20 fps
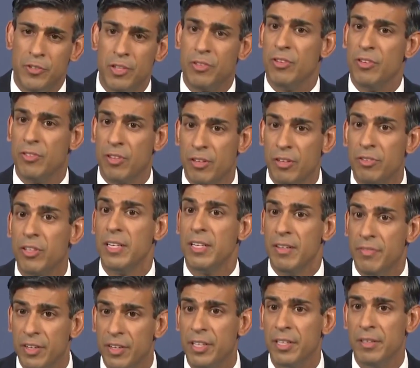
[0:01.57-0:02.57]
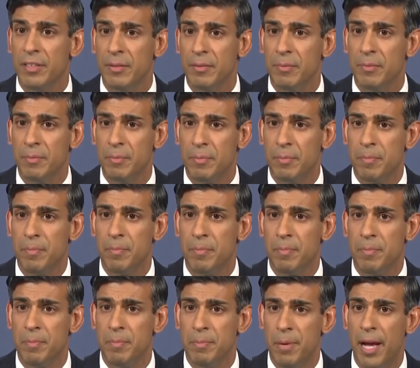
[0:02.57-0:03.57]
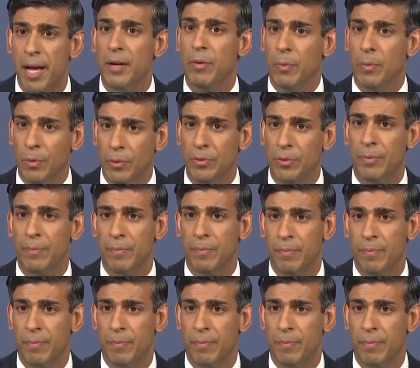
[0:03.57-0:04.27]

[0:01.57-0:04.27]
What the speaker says: this is a significant pay award.